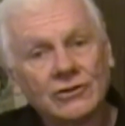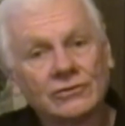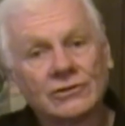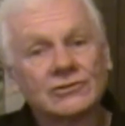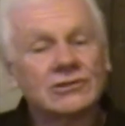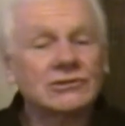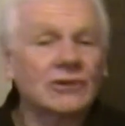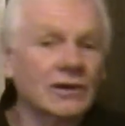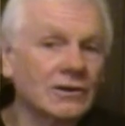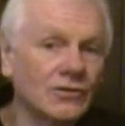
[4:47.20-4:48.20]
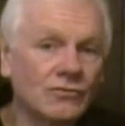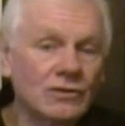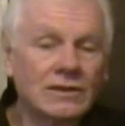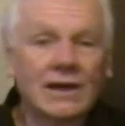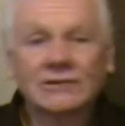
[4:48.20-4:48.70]
units. He's talking
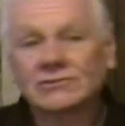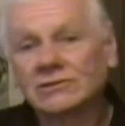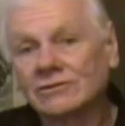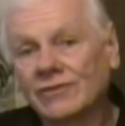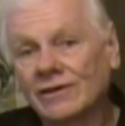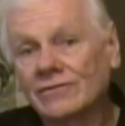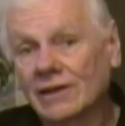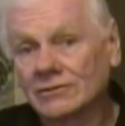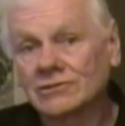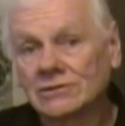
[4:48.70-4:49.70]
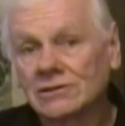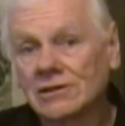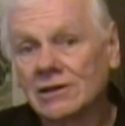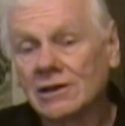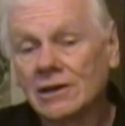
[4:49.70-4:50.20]
3,000 to 5,000.
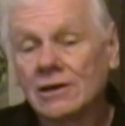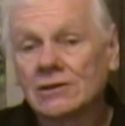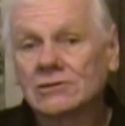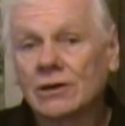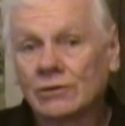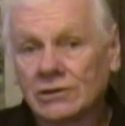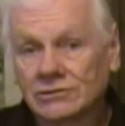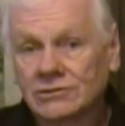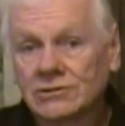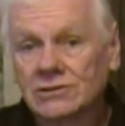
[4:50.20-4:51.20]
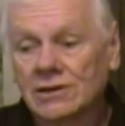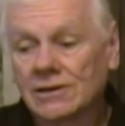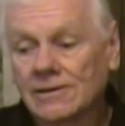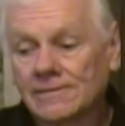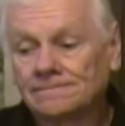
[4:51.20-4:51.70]
So it's,
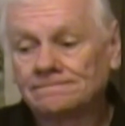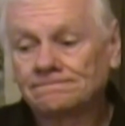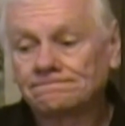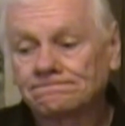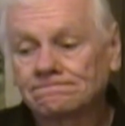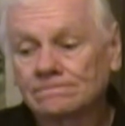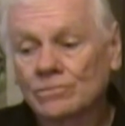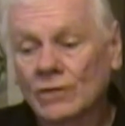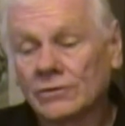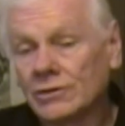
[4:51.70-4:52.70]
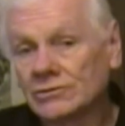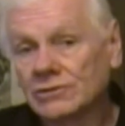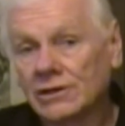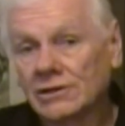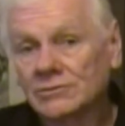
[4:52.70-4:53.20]
and
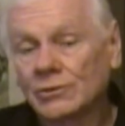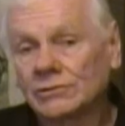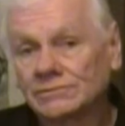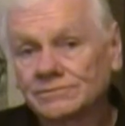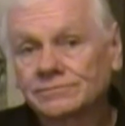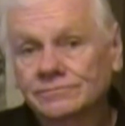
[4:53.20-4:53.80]
there's an expert.